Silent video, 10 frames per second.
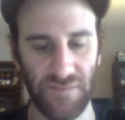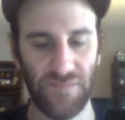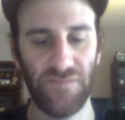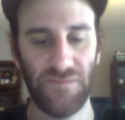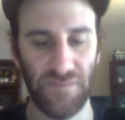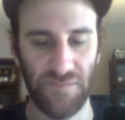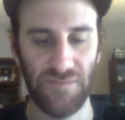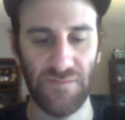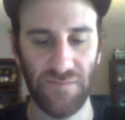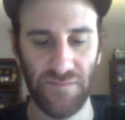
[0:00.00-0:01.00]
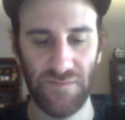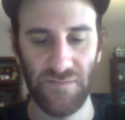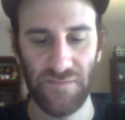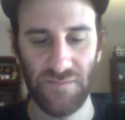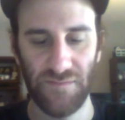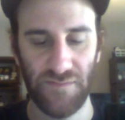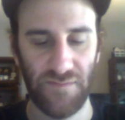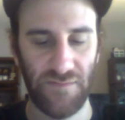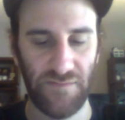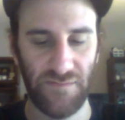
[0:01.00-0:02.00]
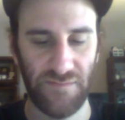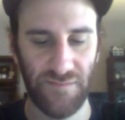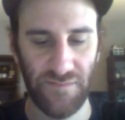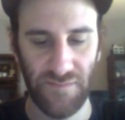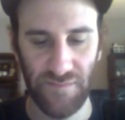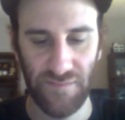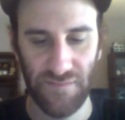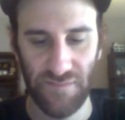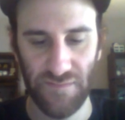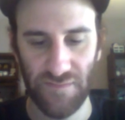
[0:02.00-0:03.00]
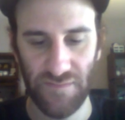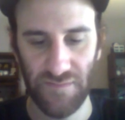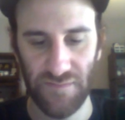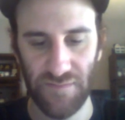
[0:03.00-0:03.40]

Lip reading: [no speech]